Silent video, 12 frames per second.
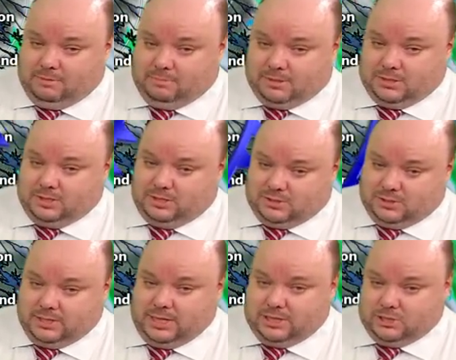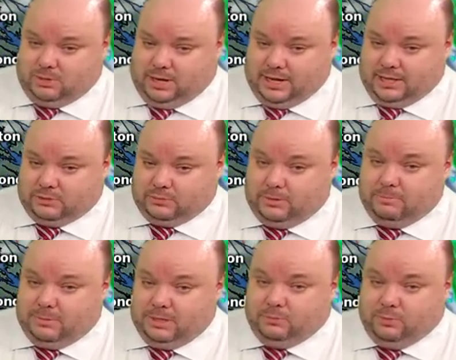but still staying dry through
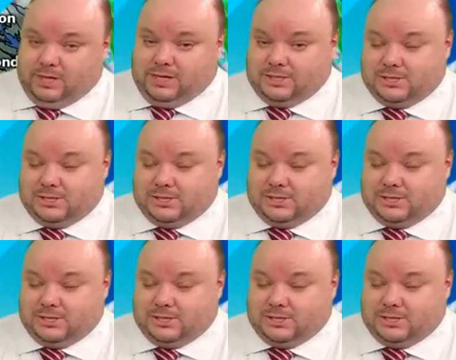midweek. It's